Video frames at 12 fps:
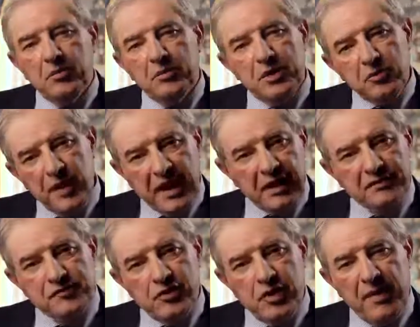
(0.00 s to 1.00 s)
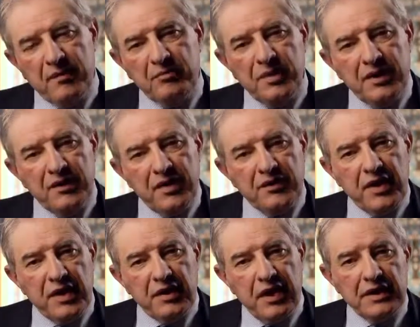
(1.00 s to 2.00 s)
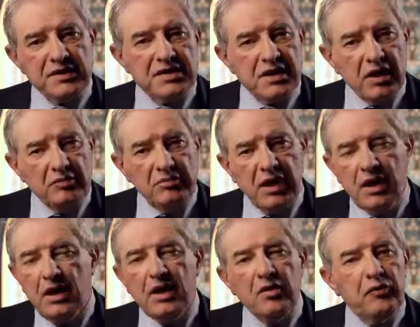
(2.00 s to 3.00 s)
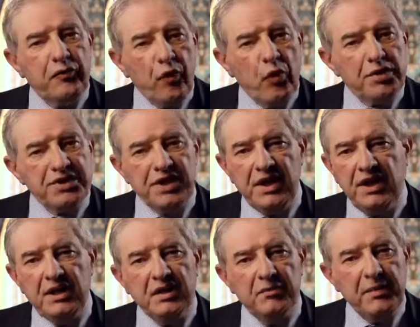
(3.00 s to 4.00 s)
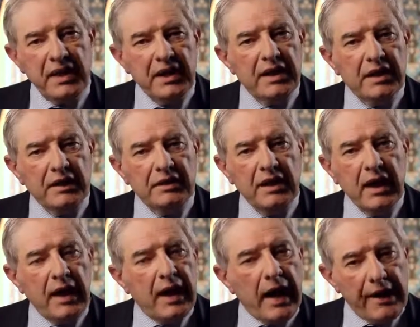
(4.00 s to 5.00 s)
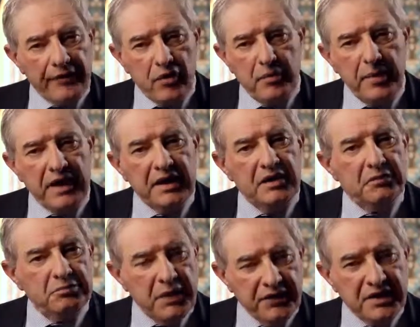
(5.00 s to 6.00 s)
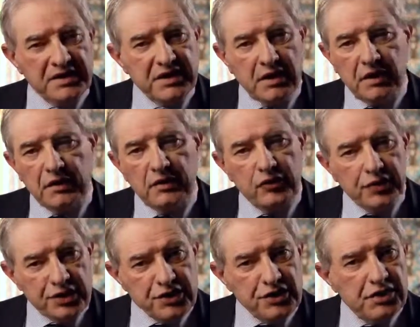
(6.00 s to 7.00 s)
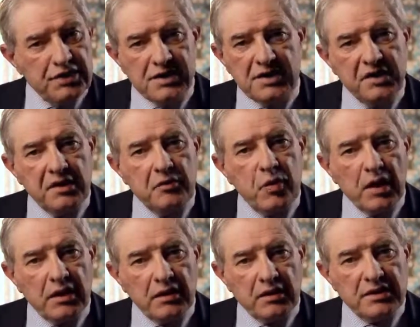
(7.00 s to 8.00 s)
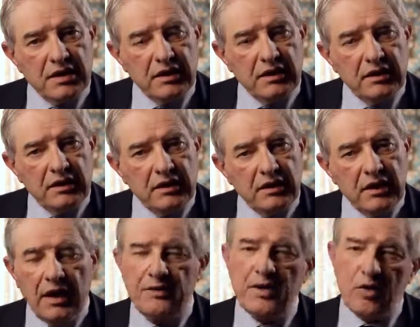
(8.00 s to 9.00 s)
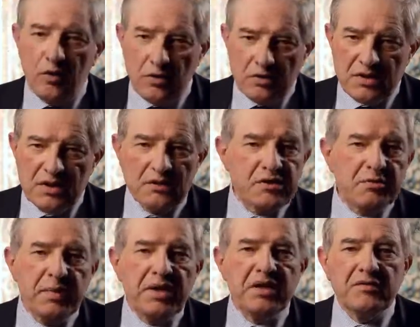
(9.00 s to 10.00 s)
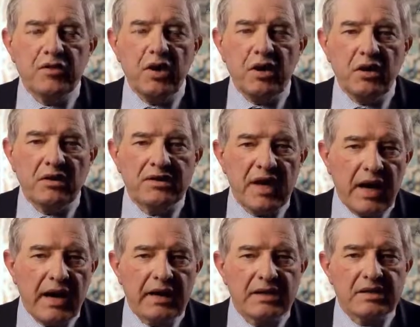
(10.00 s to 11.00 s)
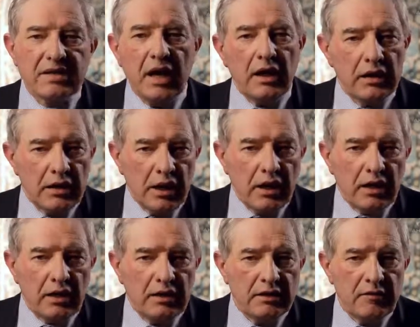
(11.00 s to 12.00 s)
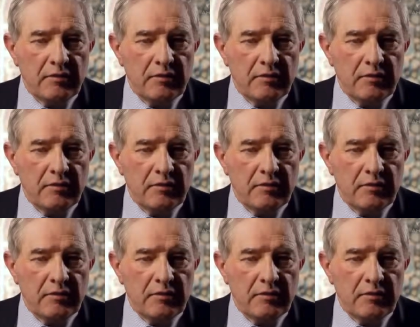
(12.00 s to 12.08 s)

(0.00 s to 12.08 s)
But we have to remember that there are some 14 million Arabic mother tongue Christians in the world, and they also speak of God as Allah.